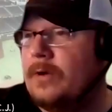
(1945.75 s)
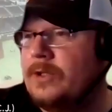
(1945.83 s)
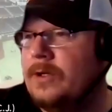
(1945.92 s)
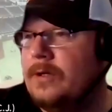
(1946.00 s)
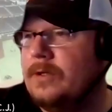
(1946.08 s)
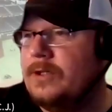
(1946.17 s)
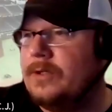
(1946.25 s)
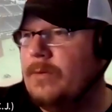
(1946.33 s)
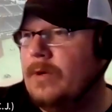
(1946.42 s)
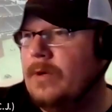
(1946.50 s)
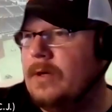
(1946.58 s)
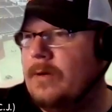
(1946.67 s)
Church
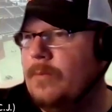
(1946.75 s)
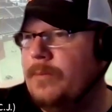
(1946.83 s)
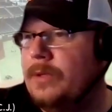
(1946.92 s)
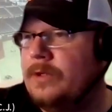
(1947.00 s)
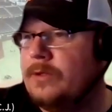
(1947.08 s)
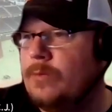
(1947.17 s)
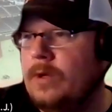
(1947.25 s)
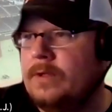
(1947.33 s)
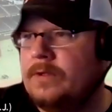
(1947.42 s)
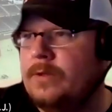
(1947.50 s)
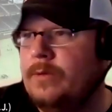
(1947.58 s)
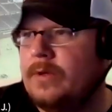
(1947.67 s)
pitched
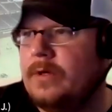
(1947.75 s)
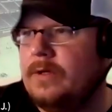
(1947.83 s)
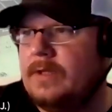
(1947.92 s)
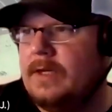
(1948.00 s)
1 2/3